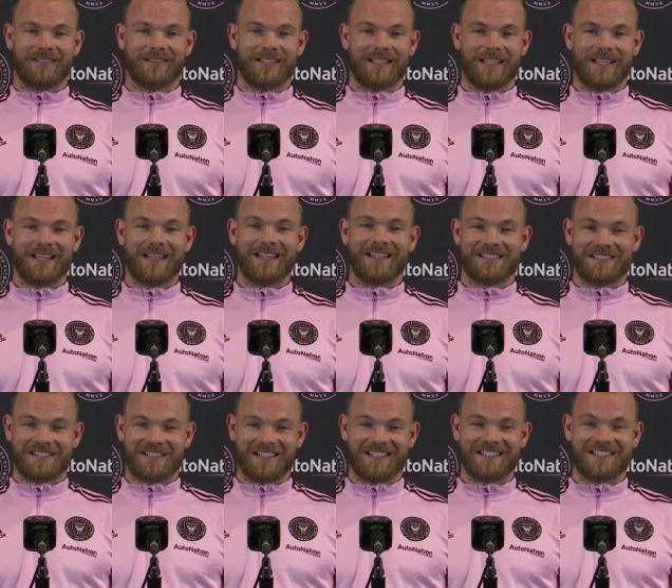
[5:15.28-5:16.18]

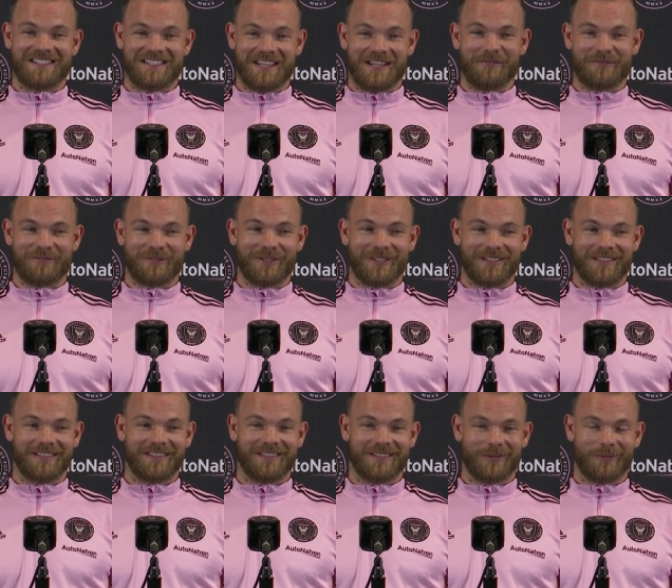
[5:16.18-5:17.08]
It's different
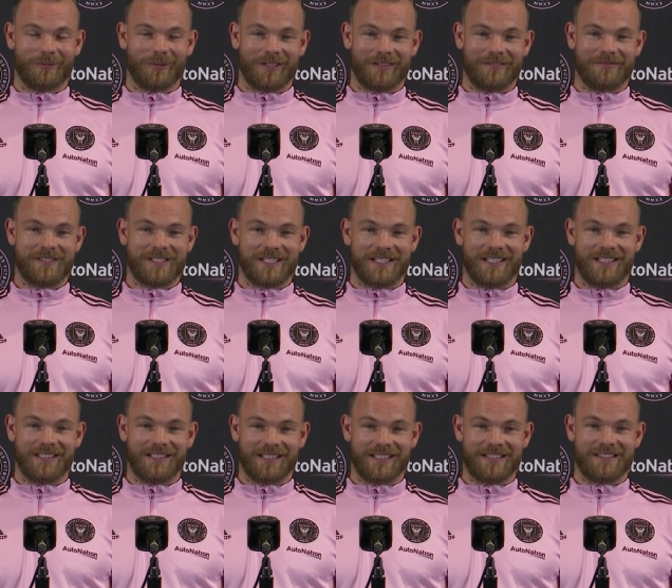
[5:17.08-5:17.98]
what I've
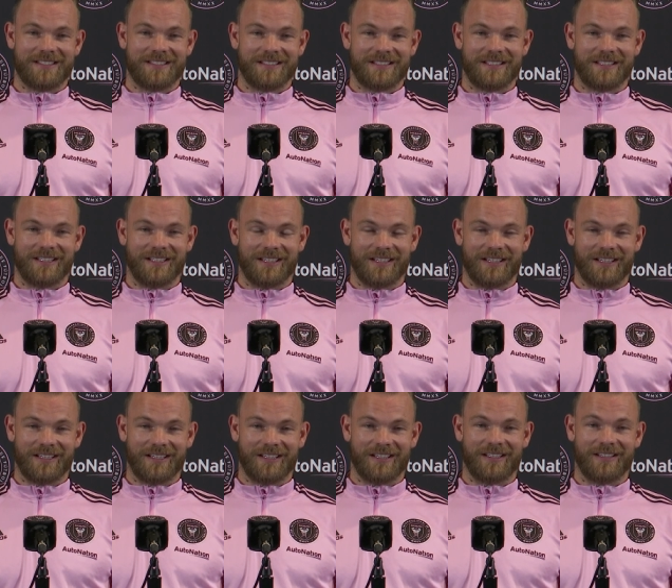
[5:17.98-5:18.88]
seen. It's
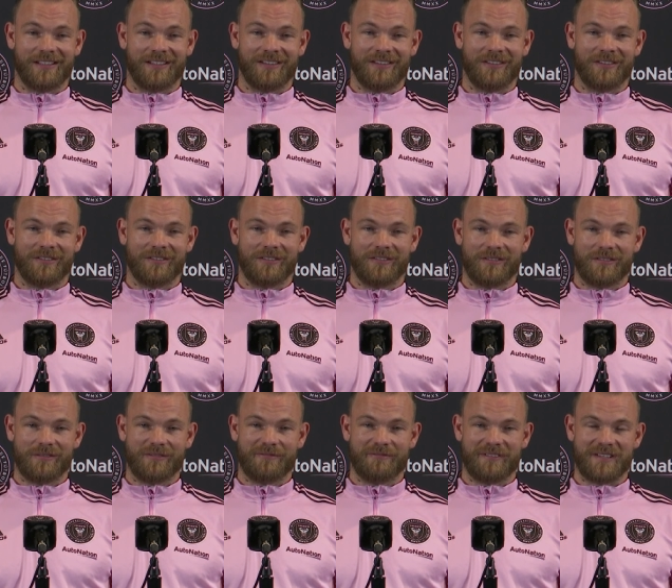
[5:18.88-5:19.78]

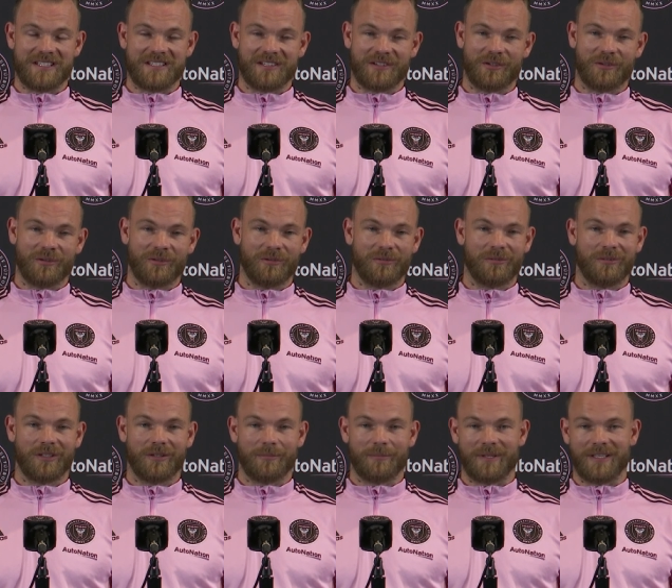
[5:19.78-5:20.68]

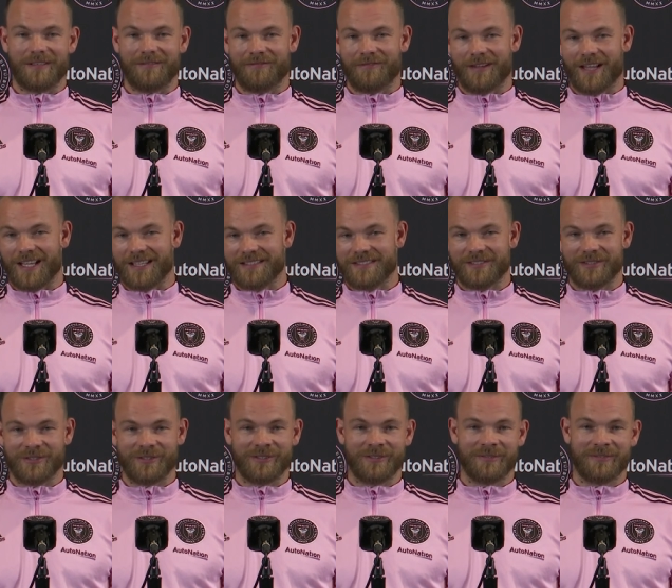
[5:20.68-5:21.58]
physical, a bit
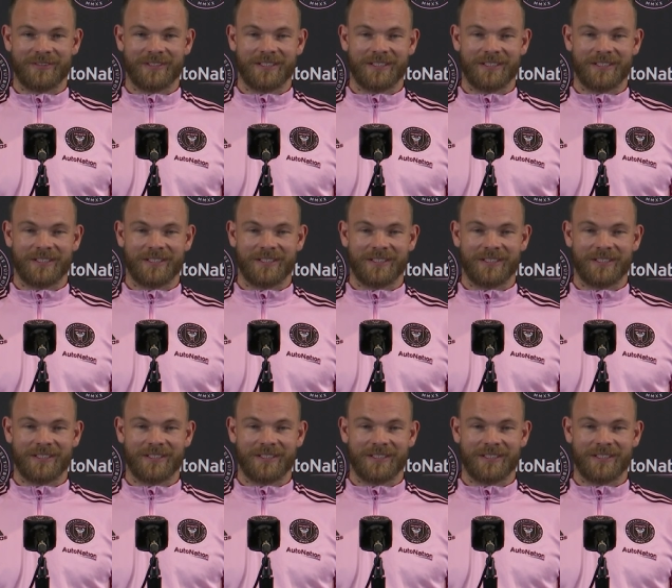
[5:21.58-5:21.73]
faster.